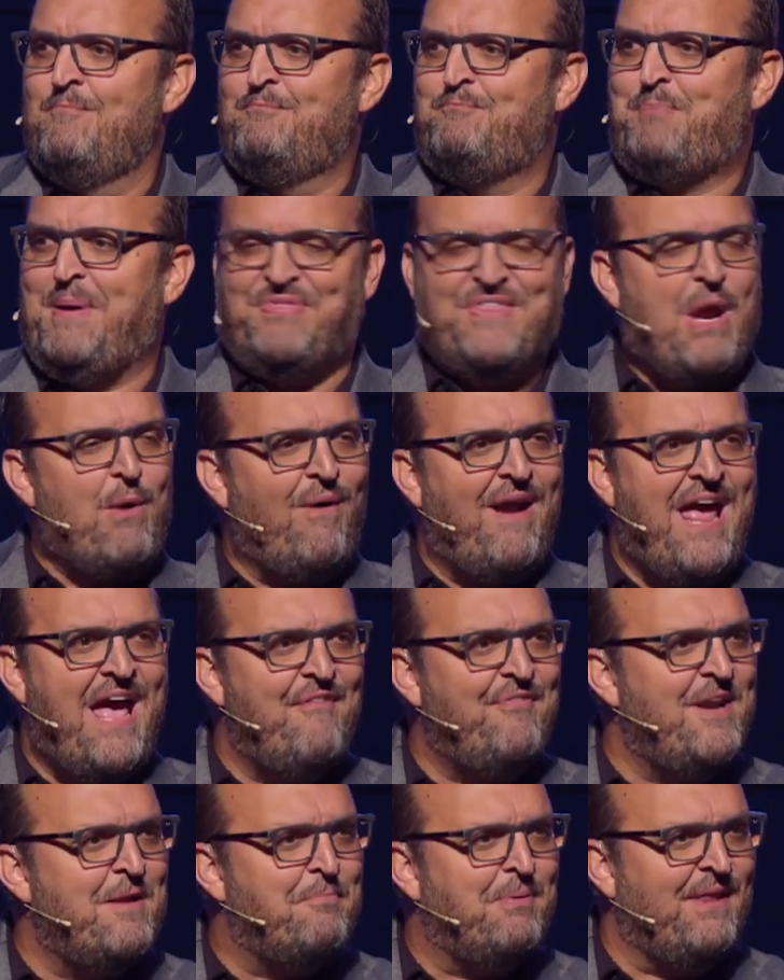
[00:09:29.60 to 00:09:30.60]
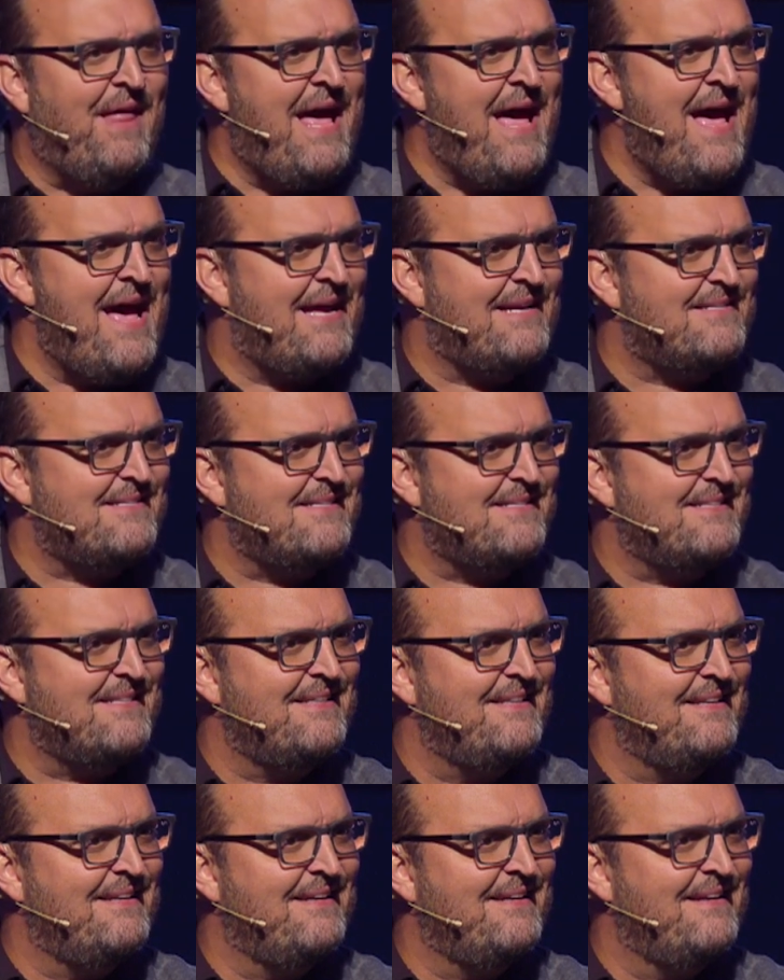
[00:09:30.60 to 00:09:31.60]
But they were having a blast
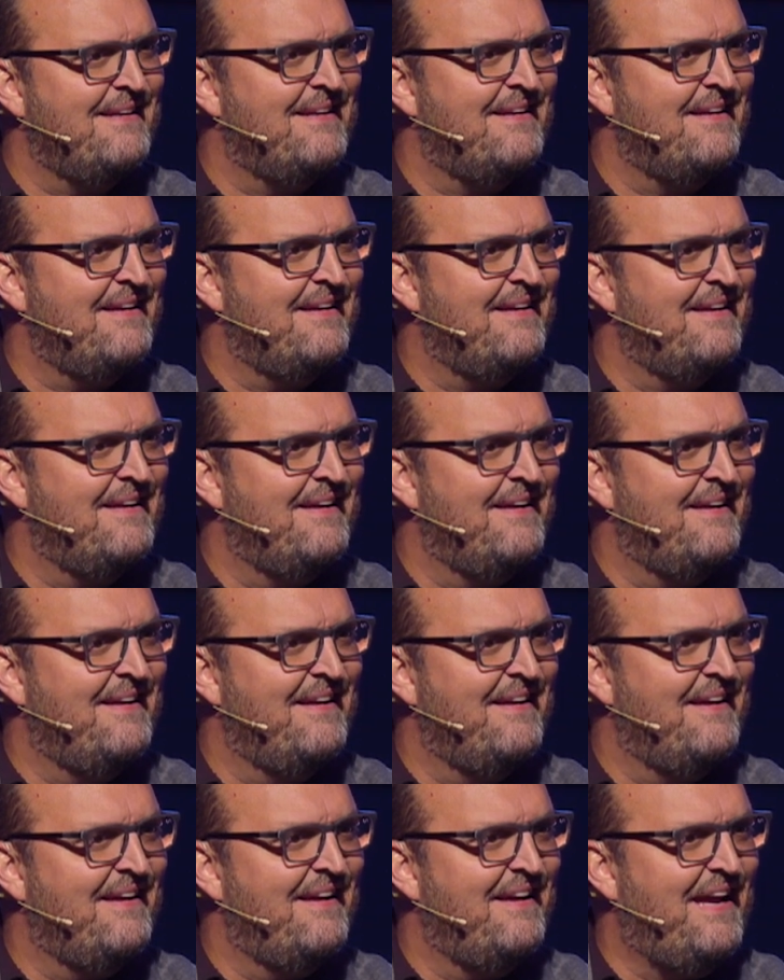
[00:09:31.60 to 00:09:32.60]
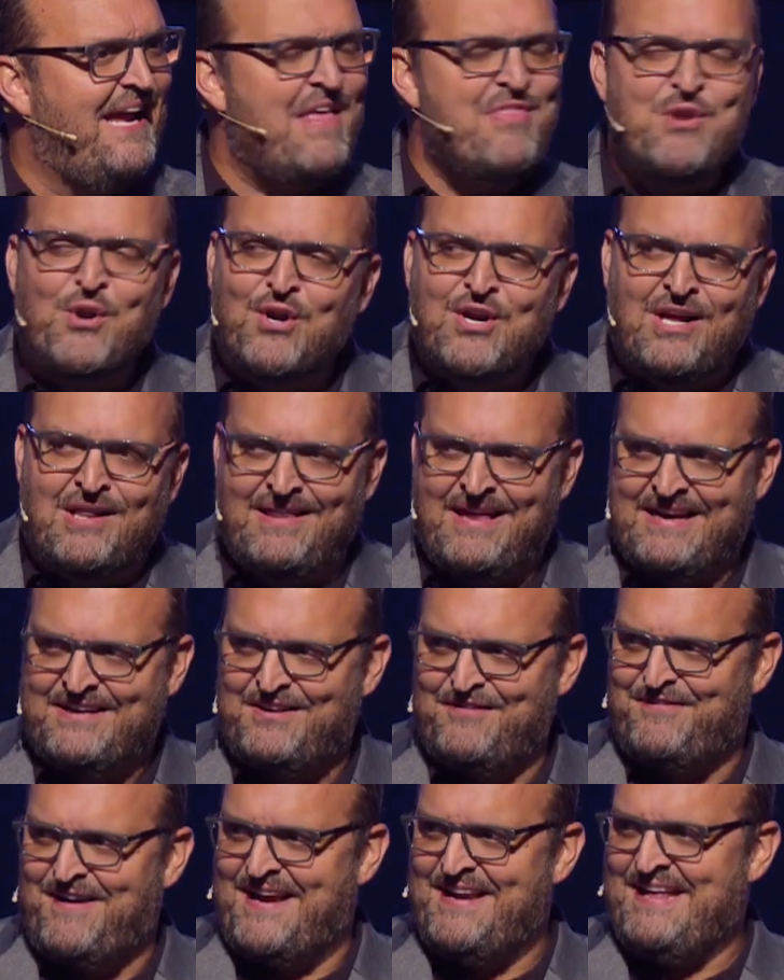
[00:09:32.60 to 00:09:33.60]
in their
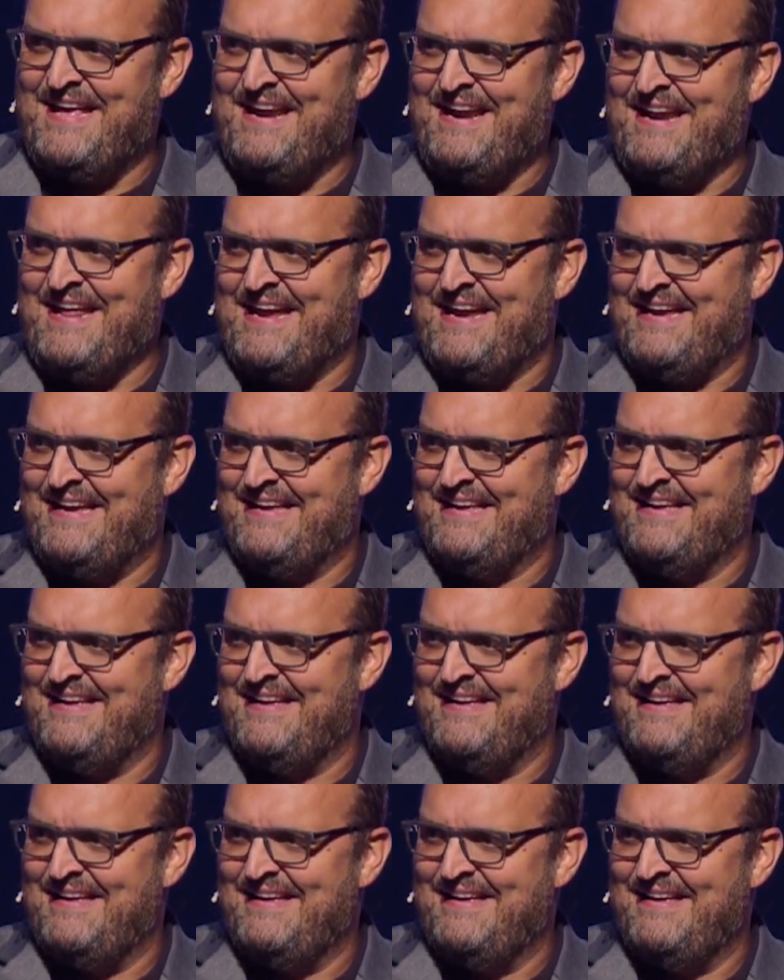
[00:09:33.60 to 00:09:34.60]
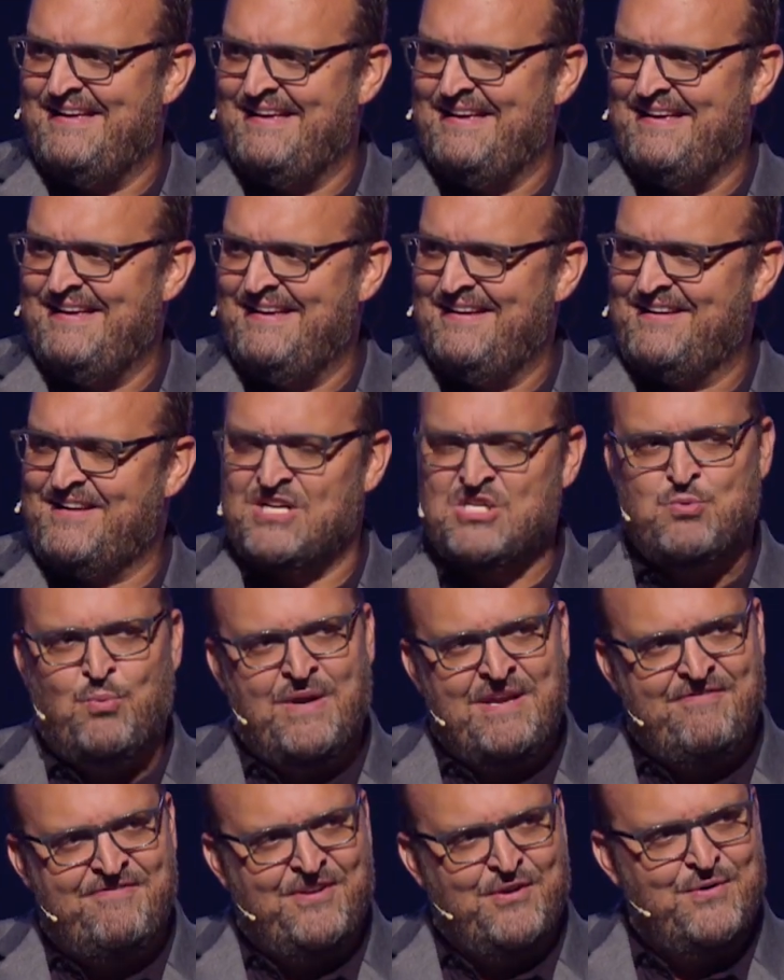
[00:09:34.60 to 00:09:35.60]
collective identity because
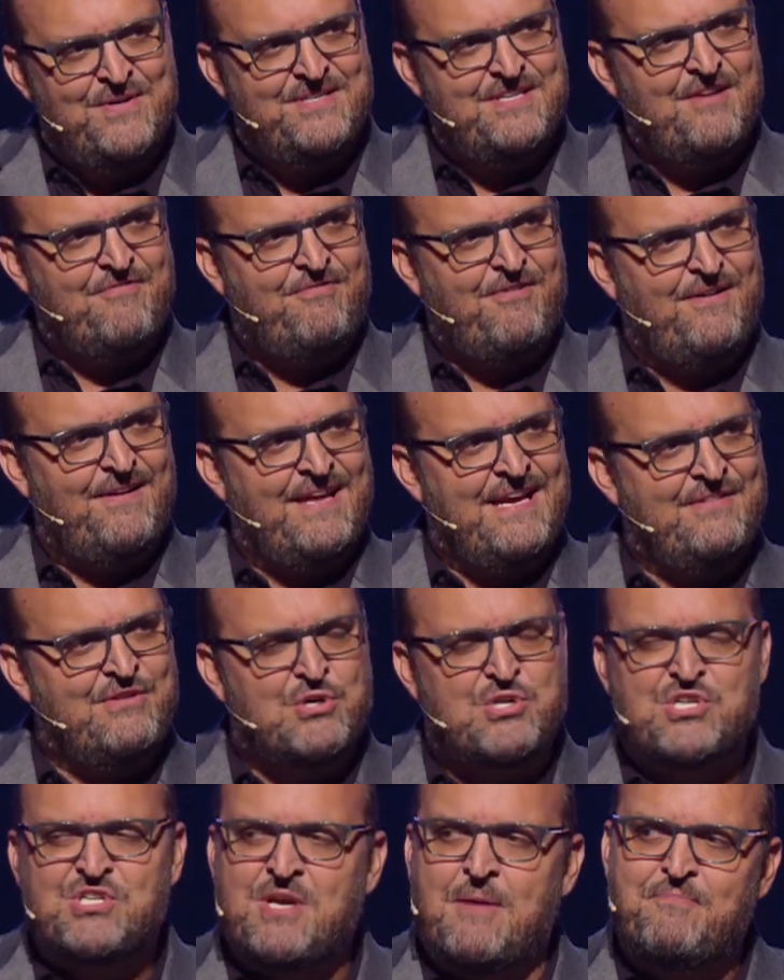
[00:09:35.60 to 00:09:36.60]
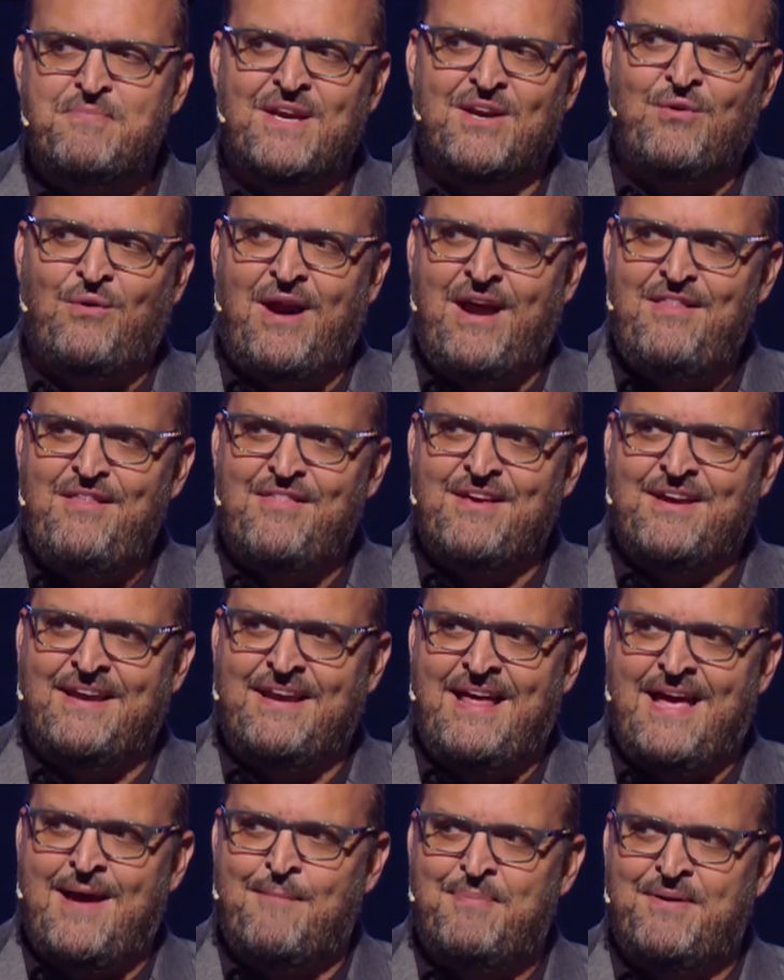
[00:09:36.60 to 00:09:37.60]
we view it differently. There's something greater that can
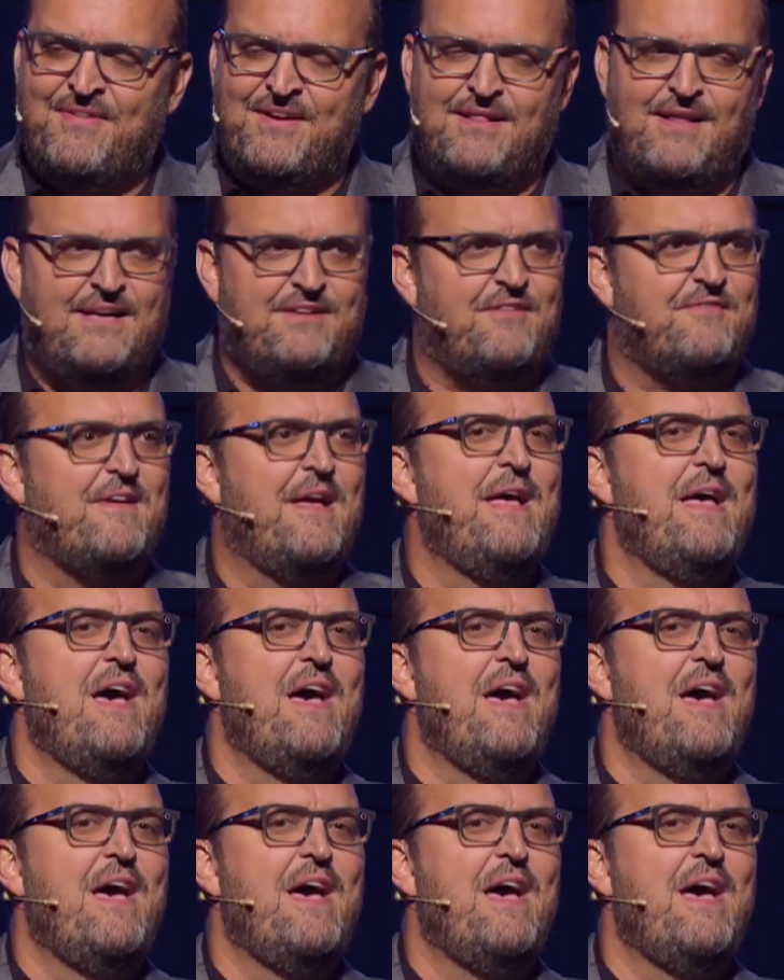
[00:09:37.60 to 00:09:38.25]
happen in the collective.